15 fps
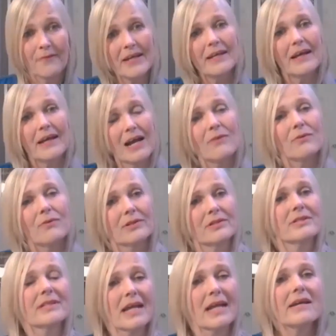thing I
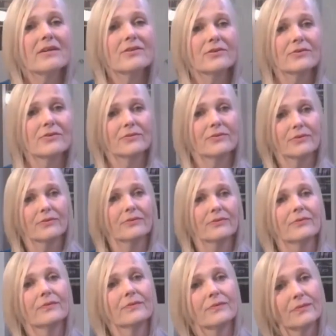would say to
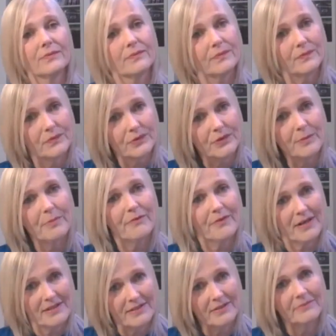the
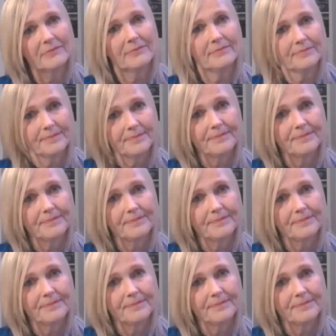professor.